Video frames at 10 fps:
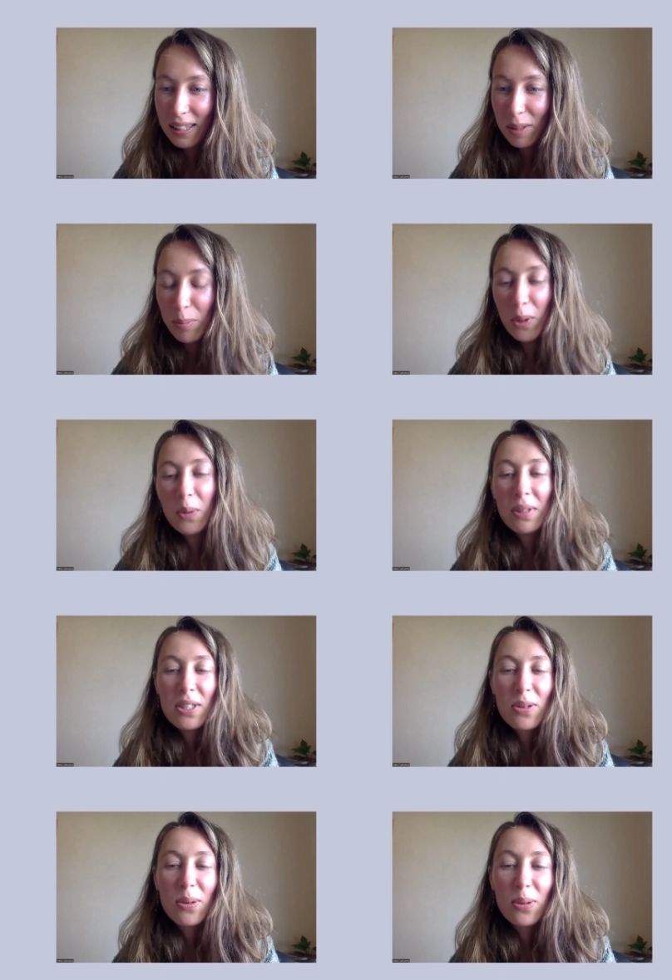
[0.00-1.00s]
The poem
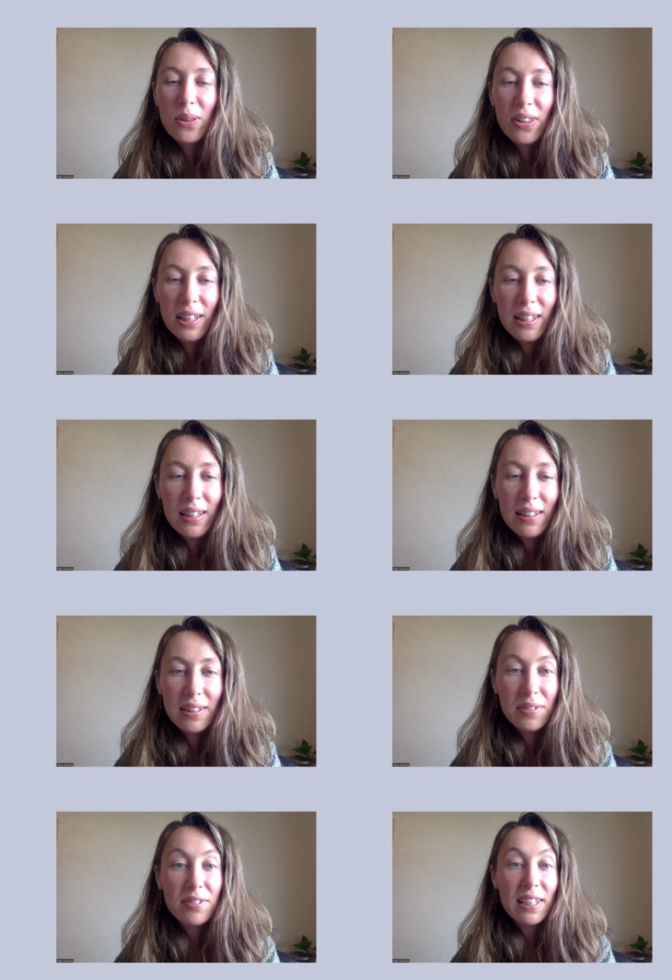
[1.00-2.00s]
is called
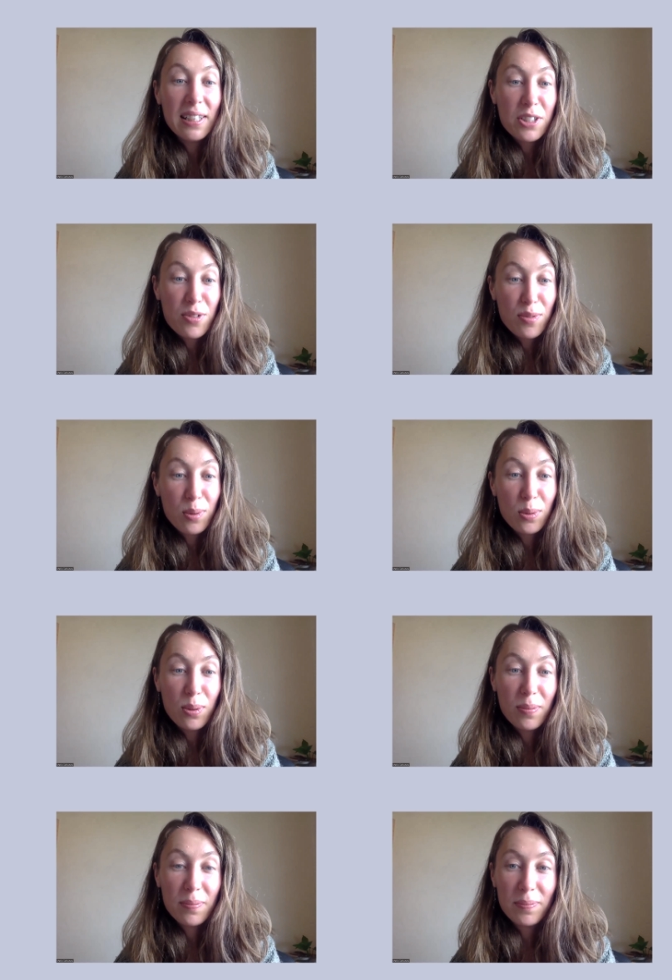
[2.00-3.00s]
The Village Fool.